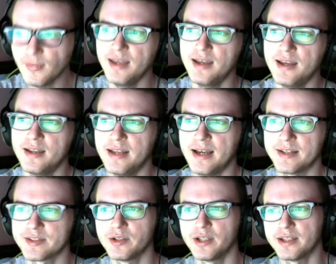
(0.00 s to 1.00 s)
And yeah,
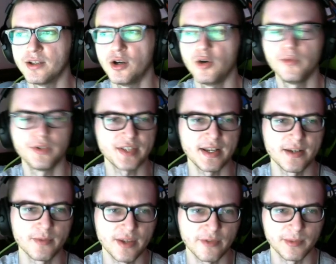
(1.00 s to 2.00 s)
so like in the oval
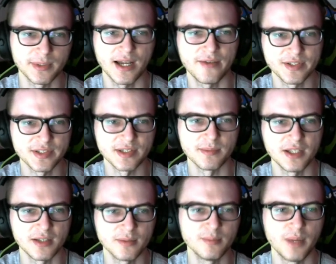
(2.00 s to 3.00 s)
setting with everybody obviously
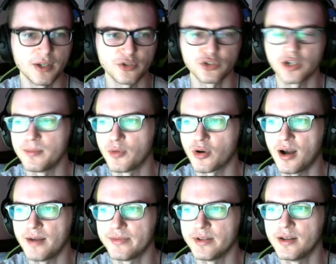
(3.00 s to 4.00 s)
being bunched up more
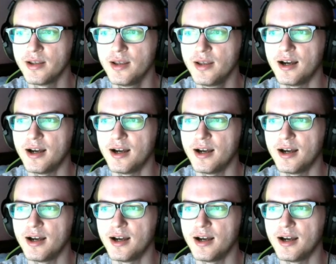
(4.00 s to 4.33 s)
often,